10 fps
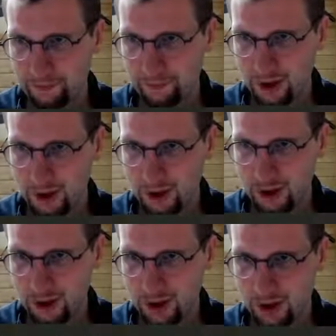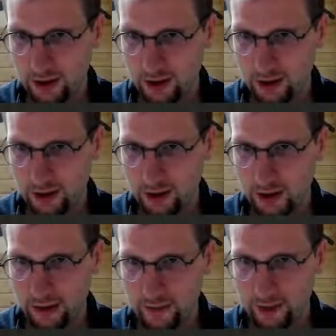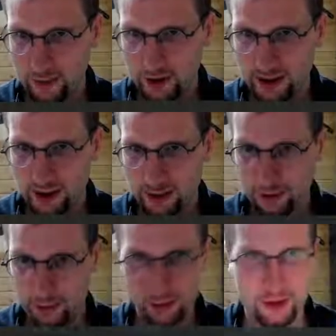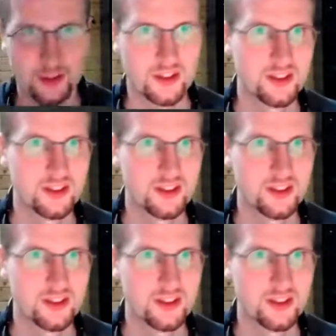And I have no idea how this works.